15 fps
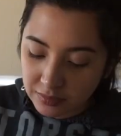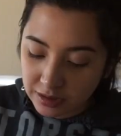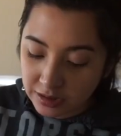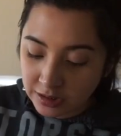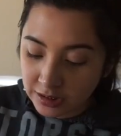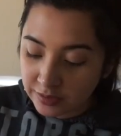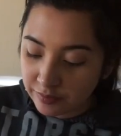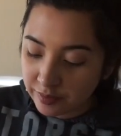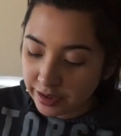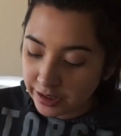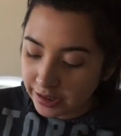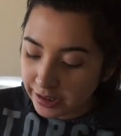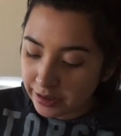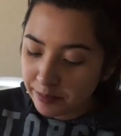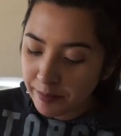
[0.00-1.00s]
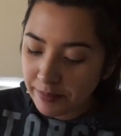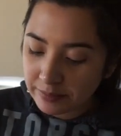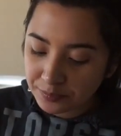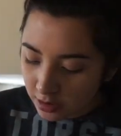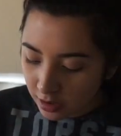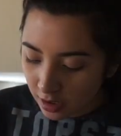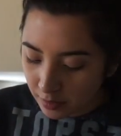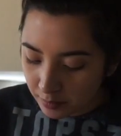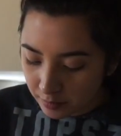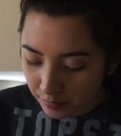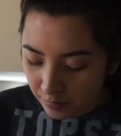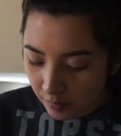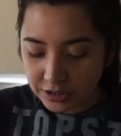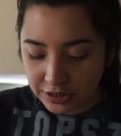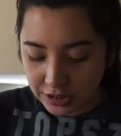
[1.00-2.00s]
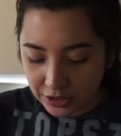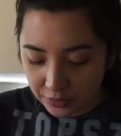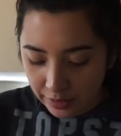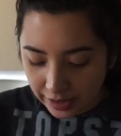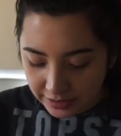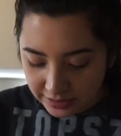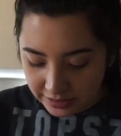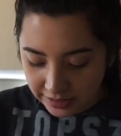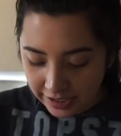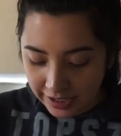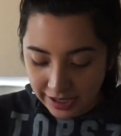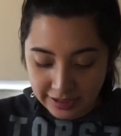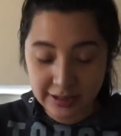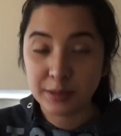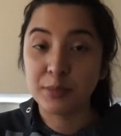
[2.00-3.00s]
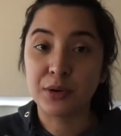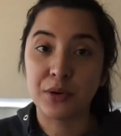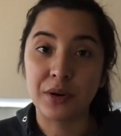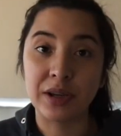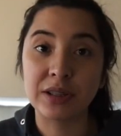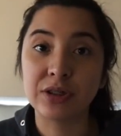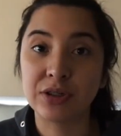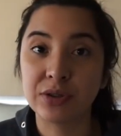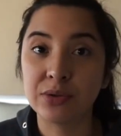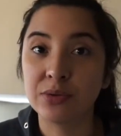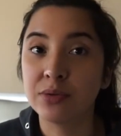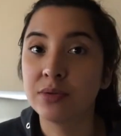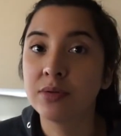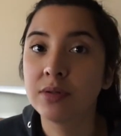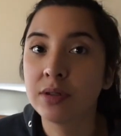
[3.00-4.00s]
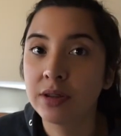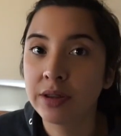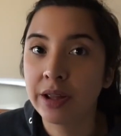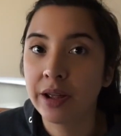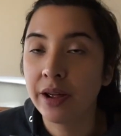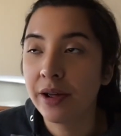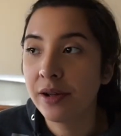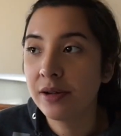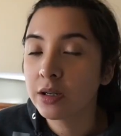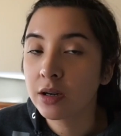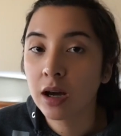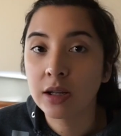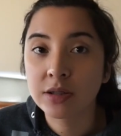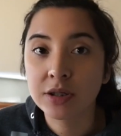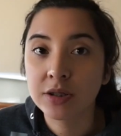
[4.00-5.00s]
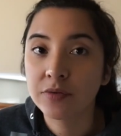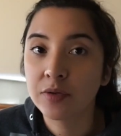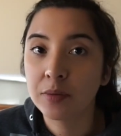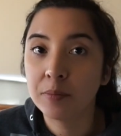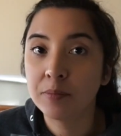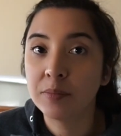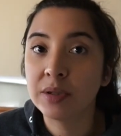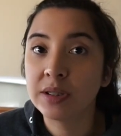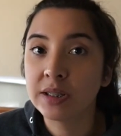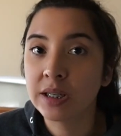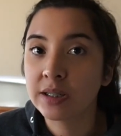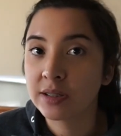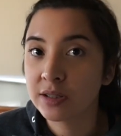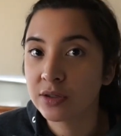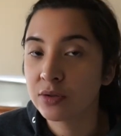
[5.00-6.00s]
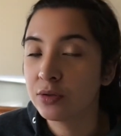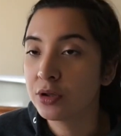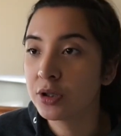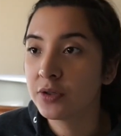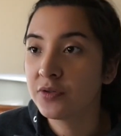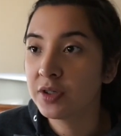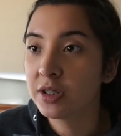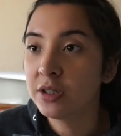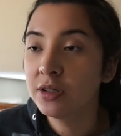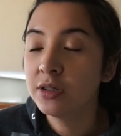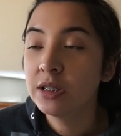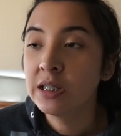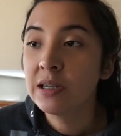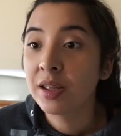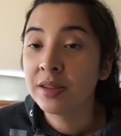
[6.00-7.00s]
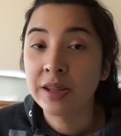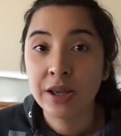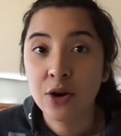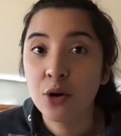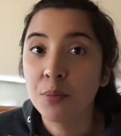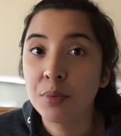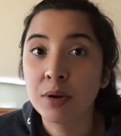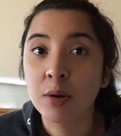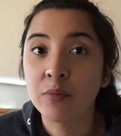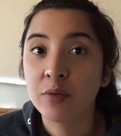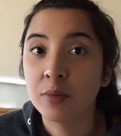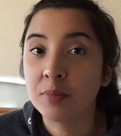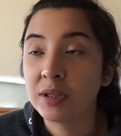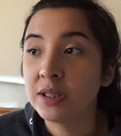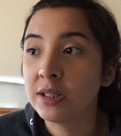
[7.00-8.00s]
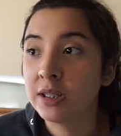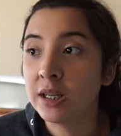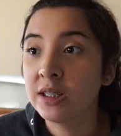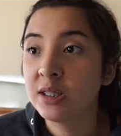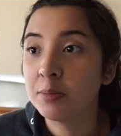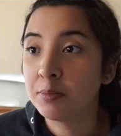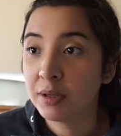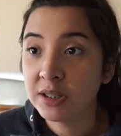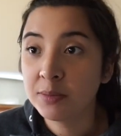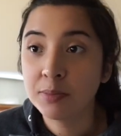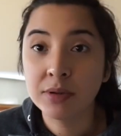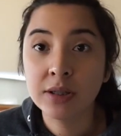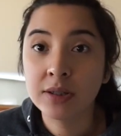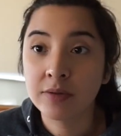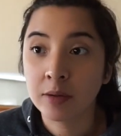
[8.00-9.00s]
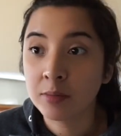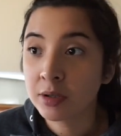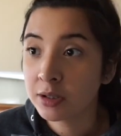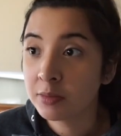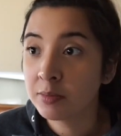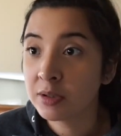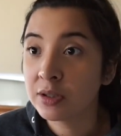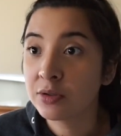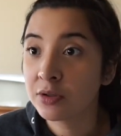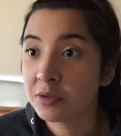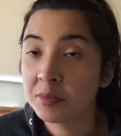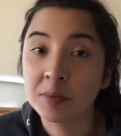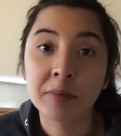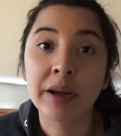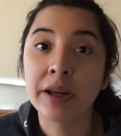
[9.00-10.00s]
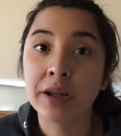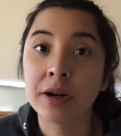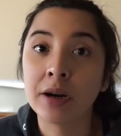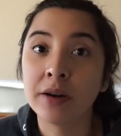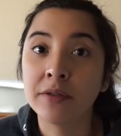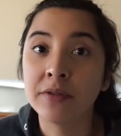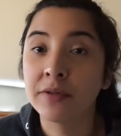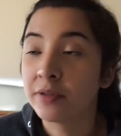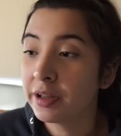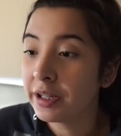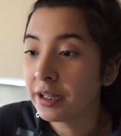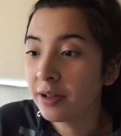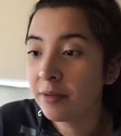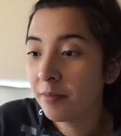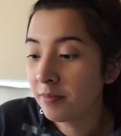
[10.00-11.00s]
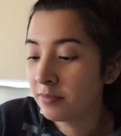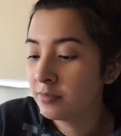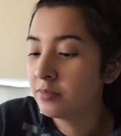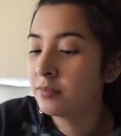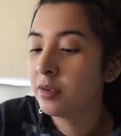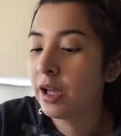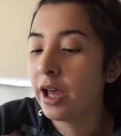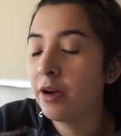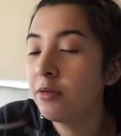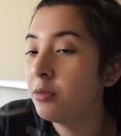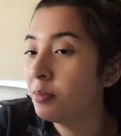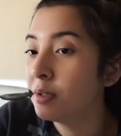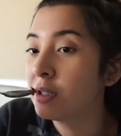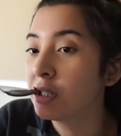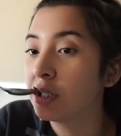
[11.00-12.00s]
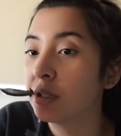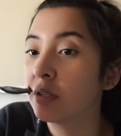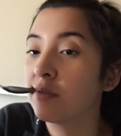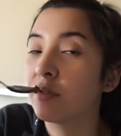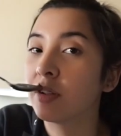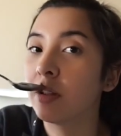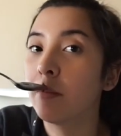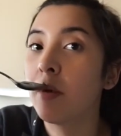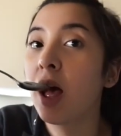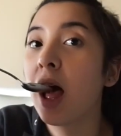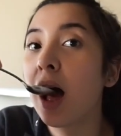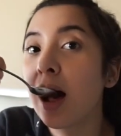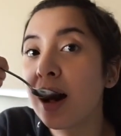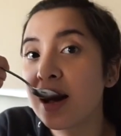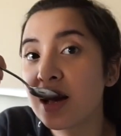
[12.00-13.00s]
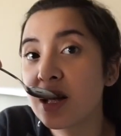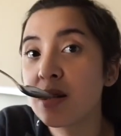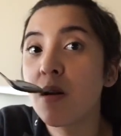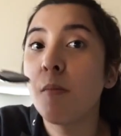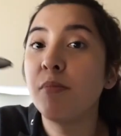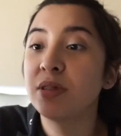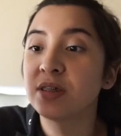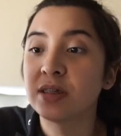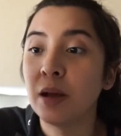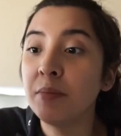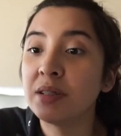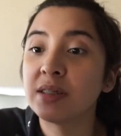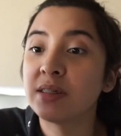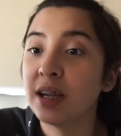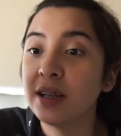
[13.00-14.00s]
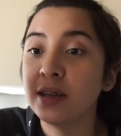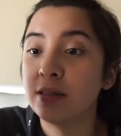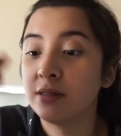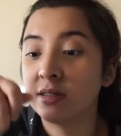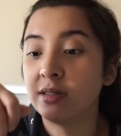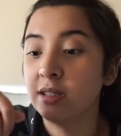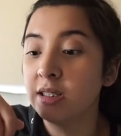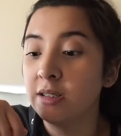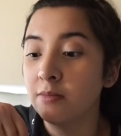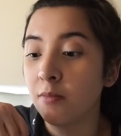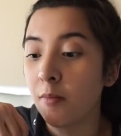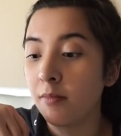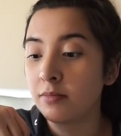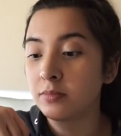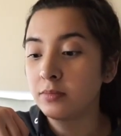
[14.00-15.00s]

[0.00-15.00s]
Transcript: And if they come to the US and I end up going to the concert for BTS in Soldier Field and they open up for BTS, best believe I'm gonna be screaming my head off. Like, I will be cheering for them because I'm excited to see